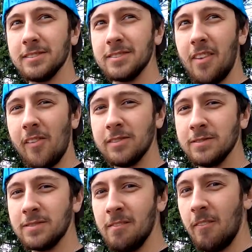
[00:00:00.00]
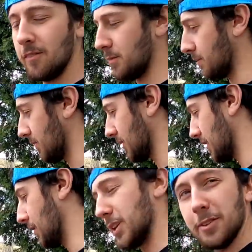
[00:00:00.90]
Is that it?
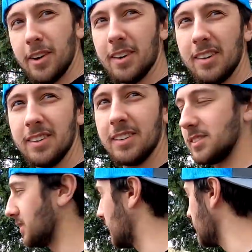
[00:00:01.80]
That's all you gotta say to people?